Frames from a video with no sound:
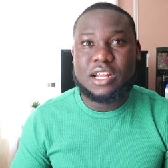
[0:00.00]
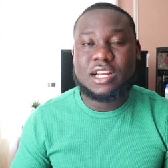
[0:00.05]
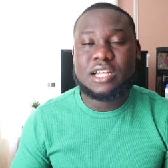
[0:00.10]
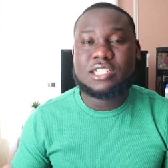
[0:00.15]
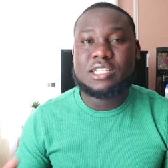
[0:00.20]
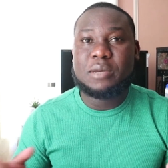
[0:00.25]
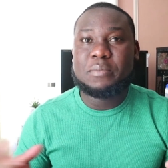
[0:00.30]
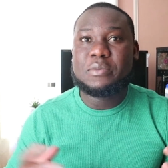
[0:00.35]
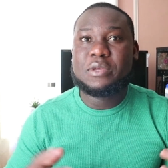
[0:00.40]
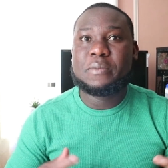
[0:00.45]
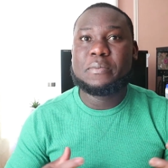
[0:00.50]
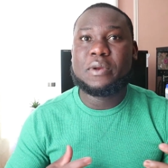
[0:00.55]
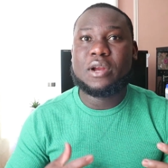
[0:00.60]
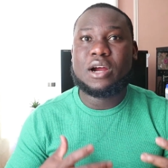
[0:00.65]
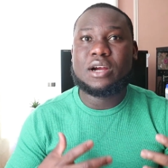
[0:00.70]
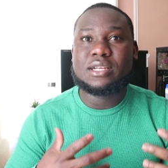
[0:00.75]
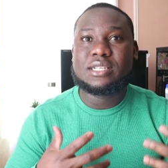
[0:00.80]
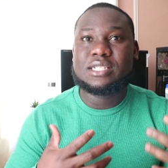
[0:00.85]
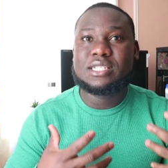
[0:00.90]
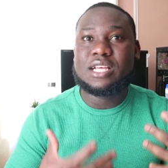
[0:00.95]
A lot of people
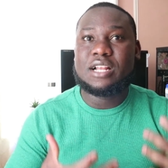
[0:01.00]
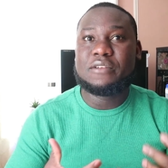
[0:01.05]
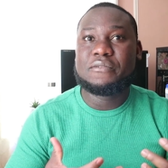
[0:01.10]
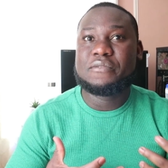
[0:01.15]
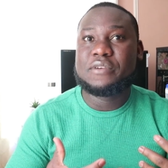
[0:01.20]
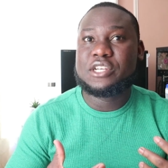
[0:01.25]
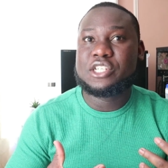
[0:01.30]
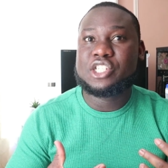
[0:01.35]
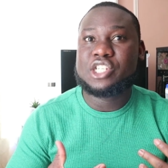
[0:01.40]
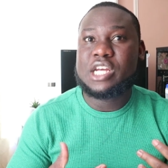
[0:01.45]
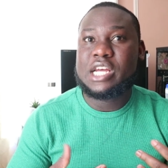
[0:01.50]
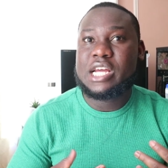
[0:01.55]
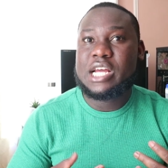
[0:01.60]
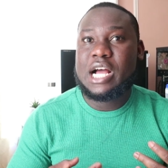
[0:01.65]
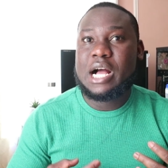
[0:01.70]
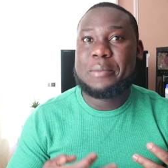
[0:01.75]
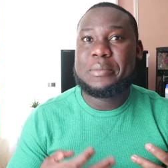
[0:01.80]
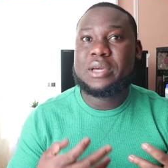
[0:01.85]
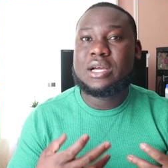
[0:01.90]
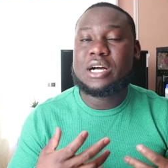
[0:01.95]
are selfish,
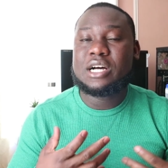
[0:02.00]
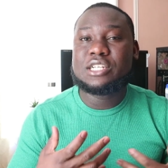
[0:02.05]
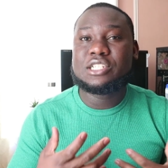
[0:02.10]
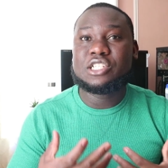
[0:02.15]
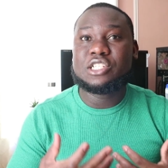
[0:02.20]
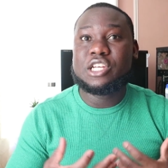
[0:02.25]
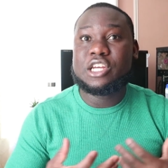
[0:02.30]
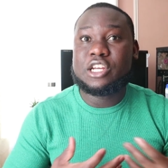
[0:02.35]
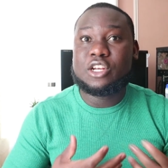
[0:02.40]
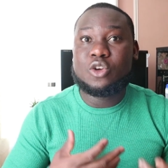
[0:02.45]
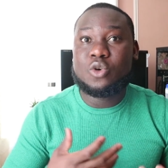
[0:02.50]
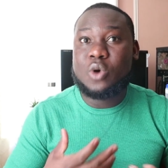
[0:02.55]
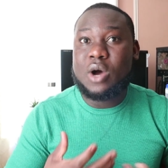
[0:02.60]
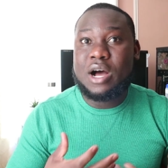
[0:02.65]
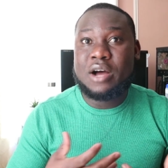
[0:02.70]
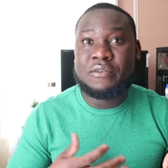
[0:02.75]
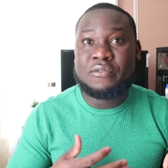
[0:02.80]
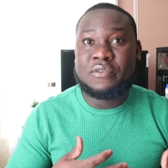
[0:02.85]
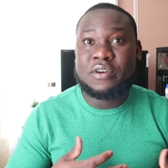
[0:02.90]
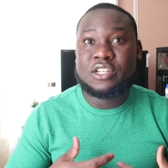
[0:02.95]
and because they don't
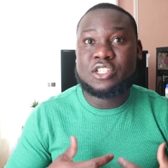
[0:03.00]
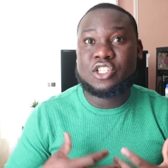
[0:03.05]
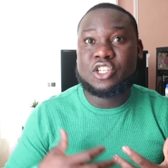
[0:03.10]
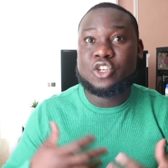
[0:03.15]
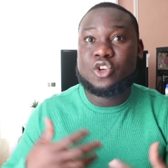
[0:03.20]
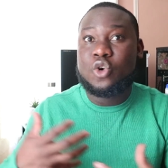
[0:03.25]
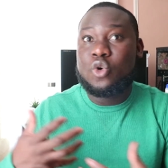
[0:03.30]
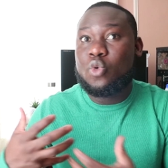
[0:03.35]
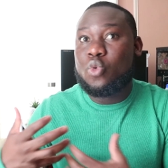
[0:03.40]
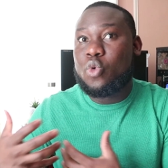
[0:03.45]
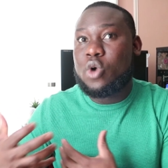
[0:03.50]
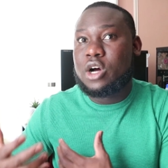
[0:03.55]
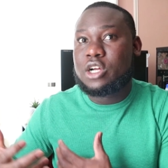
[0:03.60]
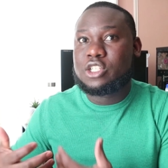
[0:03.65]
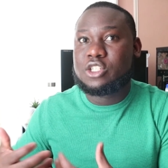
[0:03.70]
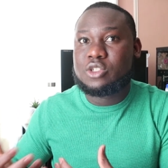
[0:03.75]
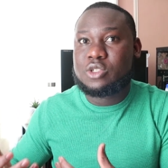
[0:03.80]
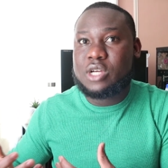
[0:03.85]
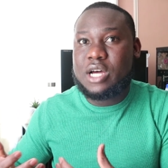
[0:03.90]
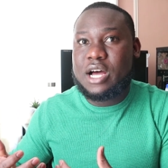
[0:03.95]
have friends, they don't
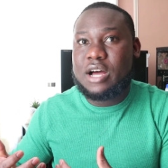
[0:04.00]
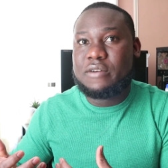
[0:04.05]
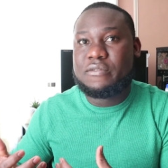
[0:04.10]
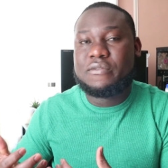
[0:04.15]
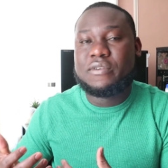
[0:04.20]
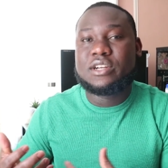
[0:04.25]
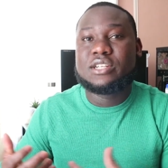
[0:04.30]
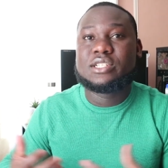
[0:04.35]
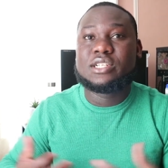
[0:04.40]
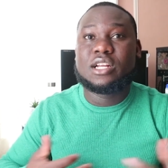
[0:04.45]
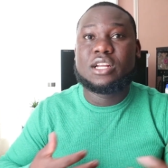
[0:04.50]
want you to have friends.